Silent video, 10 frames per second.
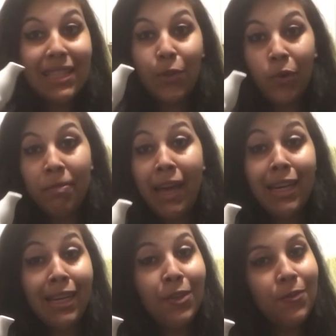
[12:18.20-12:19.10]
So we're
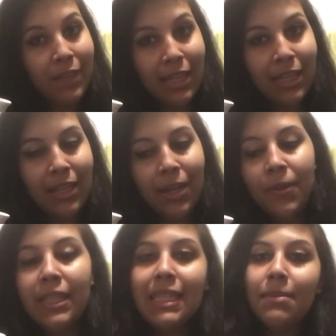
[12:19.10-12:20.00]
back and ready to
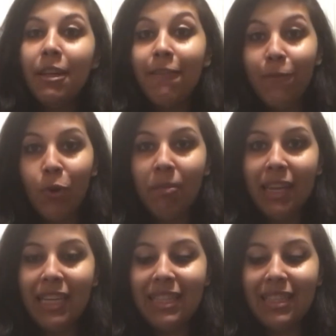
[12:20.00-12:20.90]
go. It's been 4
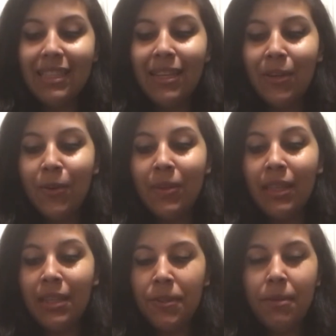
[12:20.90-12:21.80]
minutes, so
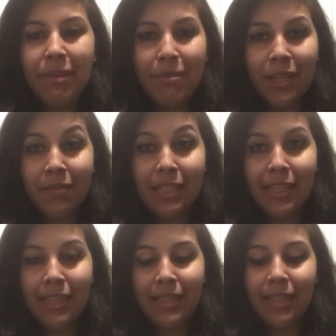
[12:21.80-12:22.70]
this should be
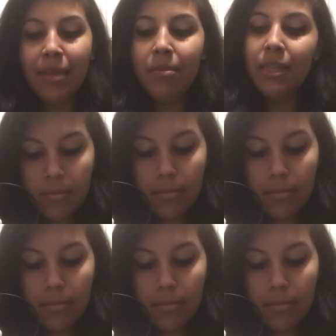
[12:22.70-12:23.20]
perfectly steeped.